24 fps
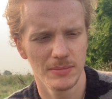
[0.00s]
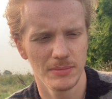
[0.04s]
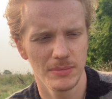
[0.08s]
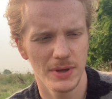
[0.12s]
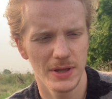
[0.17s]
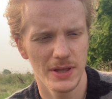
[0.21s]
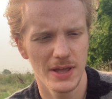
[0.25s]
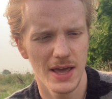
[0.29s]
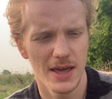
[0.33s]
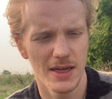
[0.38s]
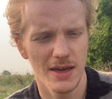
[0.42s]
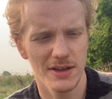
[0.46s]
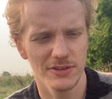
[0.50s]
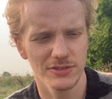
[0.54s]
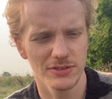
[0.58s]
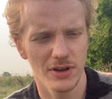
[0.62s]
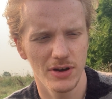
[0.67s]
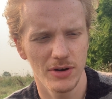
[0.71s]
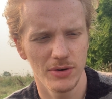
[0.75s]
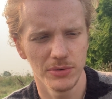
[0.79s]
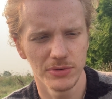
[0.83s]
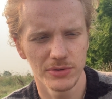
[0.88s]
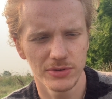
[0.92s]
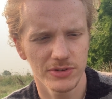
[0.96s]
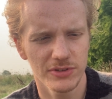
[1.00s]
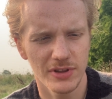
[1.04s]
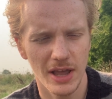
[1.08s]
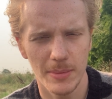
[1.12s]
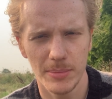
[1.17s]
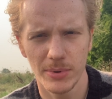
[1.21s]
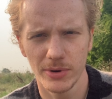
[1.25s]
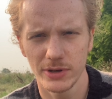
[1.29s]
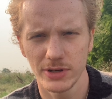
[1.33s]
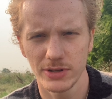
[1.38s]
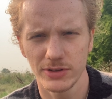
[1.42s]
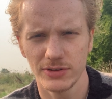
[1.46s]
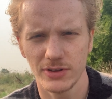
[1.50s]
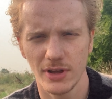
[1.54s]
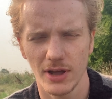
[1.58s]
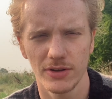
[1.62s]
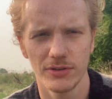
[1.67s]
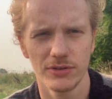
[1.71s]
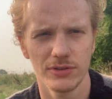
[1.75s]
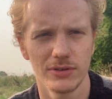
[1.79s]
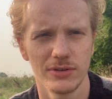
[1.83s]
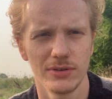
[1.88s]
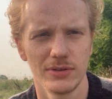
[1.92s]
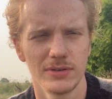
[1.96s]
But yeah, that's a whole separate
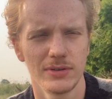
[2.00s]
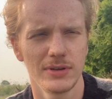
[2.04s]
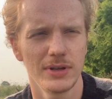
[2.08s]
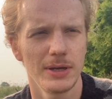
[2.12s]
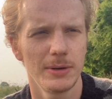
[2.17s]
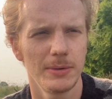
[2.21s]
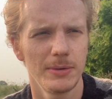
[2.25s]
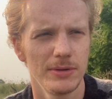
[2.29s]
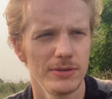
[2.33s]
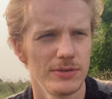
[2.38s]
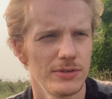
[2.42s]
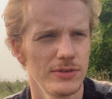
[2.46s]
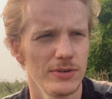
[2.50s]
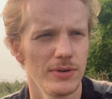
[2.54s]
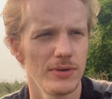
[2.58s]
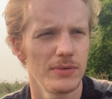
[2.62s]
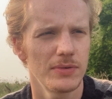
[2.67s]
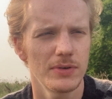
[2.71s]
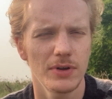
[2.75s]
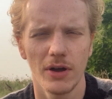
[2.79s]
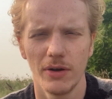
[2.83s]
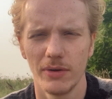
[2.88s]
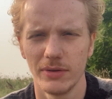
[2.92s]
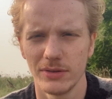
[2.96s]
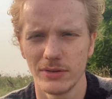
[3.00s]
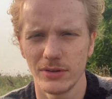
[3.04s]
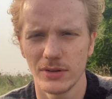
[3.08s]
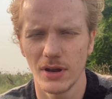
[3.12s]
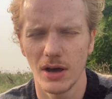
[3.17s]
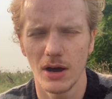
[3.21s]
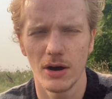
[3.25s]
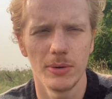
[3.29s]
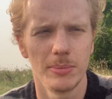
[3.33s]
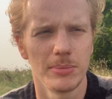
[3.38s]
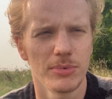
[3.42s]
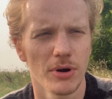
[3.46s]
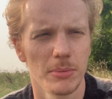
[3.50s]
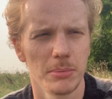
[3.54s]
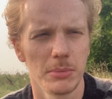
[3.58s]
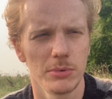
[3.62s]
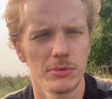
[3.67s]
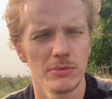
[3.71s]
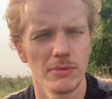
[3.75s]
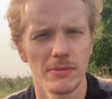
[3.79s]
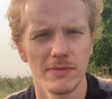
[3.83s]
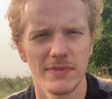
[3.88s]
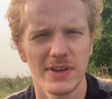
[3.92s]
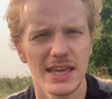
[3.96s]
discussion. It would sort of go into the whole
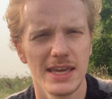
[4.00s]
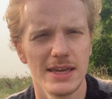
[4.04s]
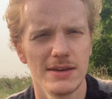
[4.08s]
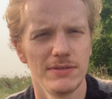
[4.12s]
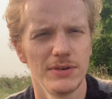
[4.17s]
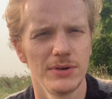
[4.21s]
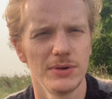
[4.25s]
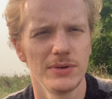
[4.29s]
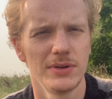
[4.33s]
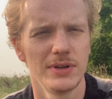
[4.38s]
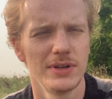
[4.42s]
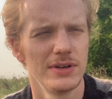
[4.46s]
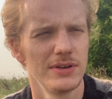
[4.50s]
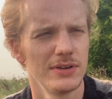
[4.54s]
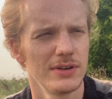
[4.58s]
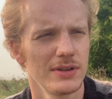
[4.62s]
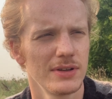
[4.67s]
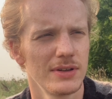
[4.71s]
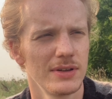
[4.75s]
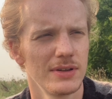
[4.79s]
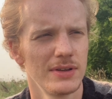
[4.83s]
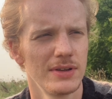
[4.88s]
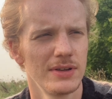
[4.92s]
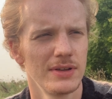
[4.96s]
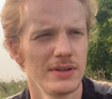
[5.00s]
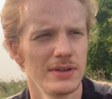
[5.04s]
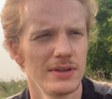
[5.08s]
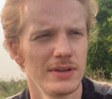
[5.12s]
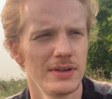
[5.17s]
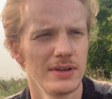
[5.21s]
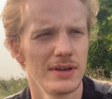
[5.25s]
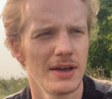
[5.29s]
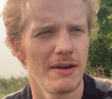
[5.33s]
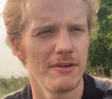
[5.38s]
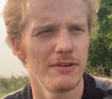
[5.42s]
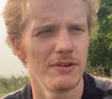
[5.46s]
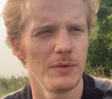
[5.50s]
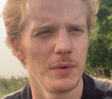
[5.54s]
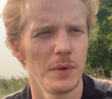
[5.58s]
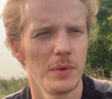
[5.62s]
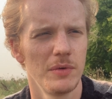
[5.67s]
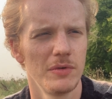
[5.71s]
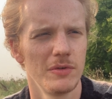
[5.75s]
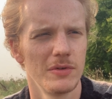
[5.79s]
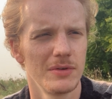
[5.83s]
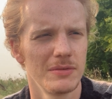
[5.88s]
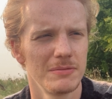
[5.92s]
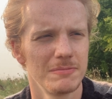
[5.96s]
problem of evil and how
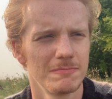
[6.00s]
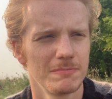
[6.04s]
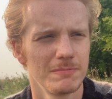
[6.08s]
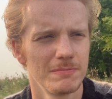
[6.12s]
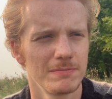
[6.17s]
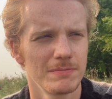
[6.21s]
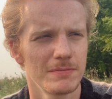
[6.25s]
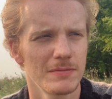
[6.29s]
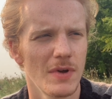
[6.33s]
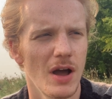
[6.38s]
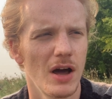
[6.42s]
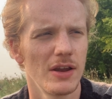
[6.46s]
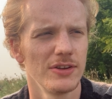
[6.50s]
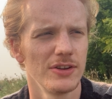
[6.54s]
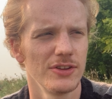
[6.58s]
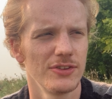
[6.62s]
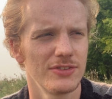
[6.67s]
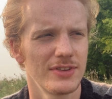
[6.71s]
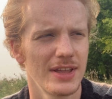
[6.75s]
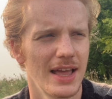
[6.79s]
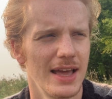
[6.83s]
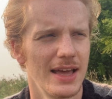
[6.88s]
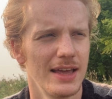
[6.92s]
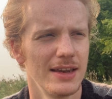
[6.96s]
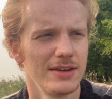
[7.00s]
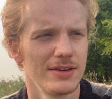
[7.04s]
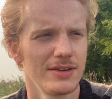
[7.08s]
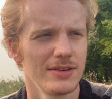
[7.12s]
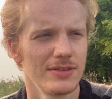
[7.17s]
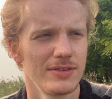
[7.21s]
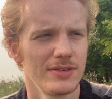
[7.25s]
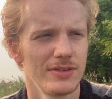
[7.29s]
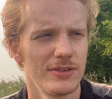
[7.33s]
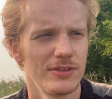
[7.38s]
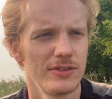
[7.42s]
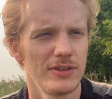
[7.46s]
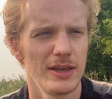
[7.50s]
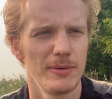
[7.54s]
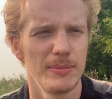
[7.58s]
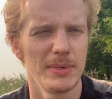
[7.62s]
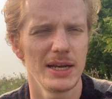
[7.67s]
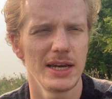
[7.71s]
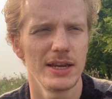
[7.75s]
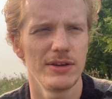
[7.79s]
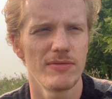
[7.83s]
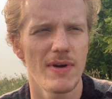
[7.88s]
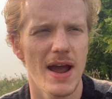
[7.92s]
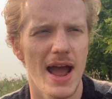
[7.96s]
to understand
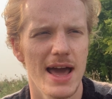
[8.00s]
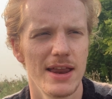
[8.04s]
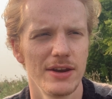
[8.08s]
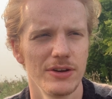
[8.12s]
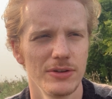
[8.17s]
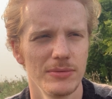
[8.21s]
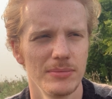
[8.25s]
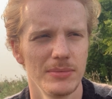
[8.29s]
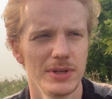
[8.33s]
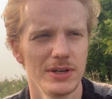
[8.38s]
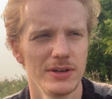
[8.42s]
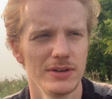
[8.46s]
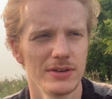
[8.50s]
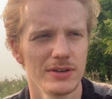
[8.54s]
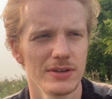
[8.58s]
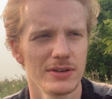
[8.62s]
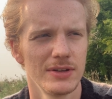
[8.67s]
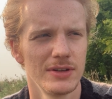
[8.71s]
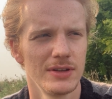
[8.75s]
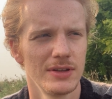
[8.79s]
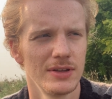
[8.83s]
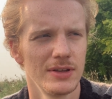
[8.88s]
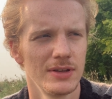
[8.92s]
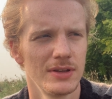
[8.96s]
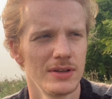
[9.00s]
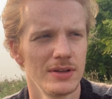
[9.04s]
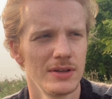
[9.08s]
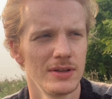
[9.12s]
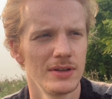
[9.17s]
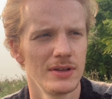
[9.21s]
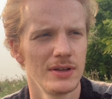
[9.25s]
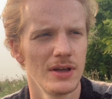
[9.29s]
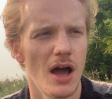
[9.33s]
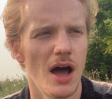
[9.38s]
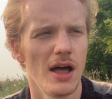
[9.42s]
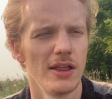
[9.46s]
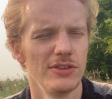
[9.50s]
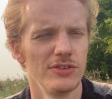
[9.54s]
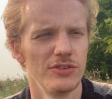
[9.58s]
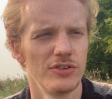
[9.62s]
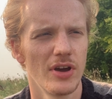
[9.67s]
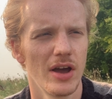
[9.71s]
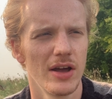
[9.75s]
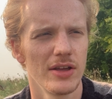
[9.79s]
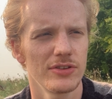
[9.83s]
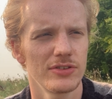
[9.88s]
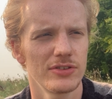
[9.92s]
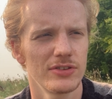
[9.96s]
seemingly random and
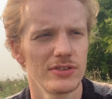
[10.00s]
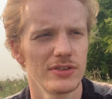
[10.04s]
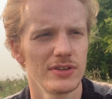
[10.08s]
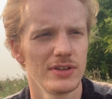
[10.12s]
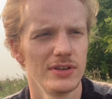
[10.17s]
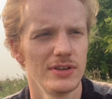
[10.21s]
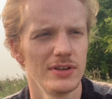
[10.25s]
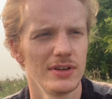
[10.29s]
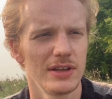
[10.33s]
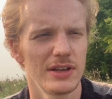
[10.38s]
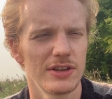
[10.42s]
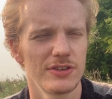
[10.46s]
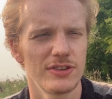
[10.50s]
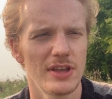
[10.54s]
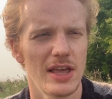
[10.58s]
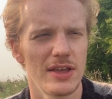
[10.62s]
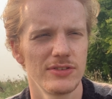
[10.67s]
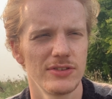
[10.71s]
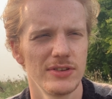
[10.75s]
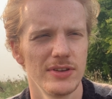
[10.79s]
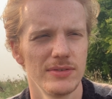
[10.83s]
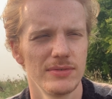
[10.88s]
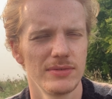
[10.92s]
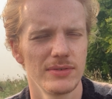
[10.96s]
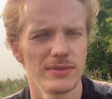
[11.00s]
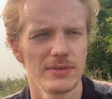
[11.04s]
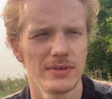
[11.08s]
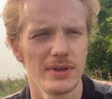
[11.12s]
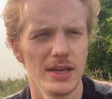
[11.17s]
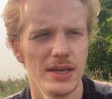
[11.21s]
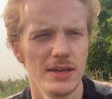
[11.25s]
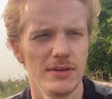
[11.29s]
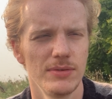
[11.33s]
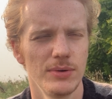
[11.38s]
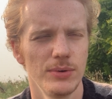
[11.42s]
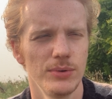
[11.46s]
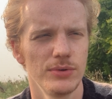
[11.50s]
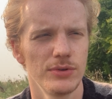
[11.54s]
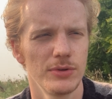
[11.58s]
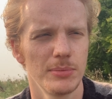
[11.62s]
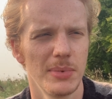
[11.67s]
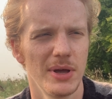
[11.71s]
unjust and excessive evils.